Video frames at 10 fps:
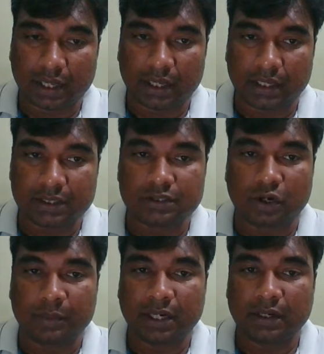is
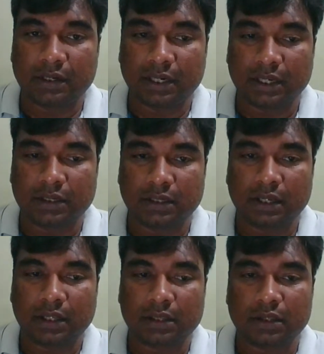dominant
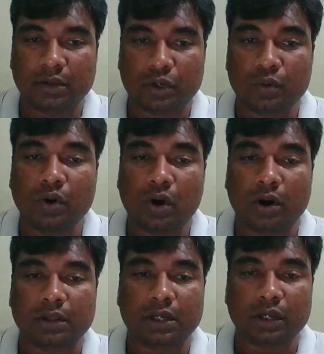in two
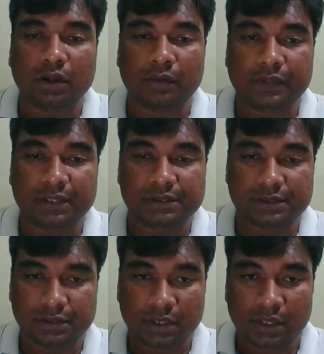or three of
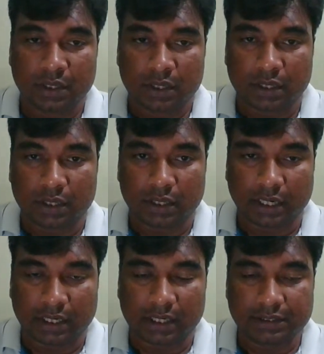this
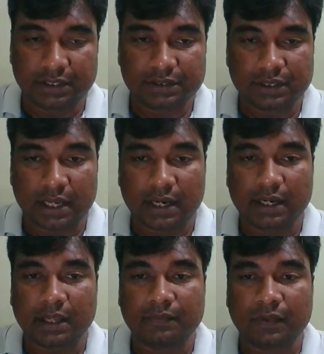intelligence, and
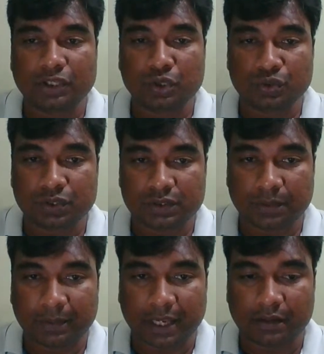if he chooses a
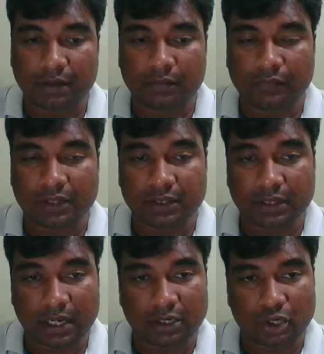career within
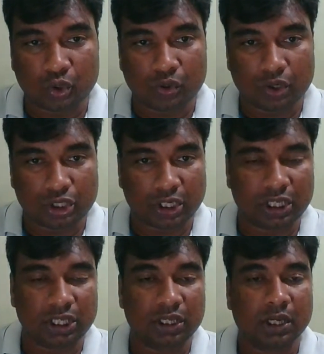that two or
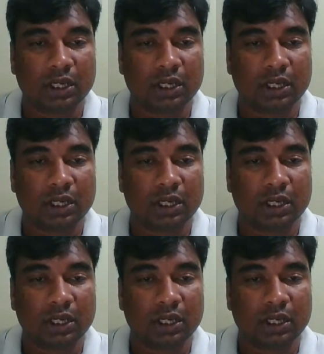three